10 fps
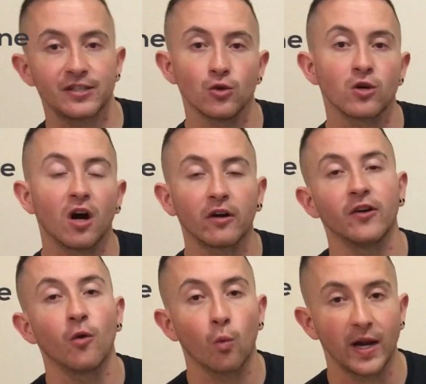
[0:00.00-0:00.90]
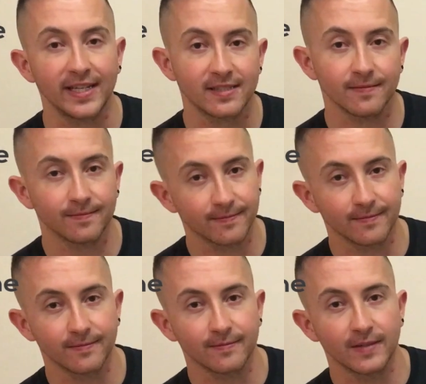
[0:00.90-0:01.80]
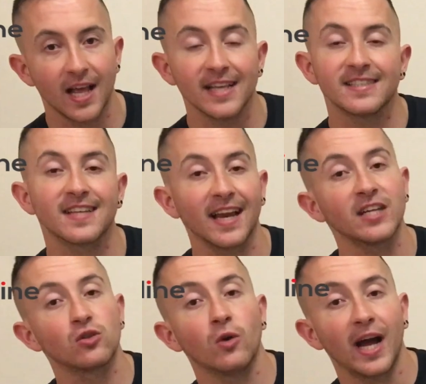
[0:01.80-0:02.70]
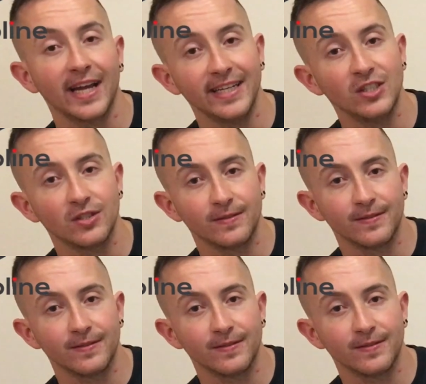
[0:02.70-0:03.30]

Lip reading: your current weight. Select your age,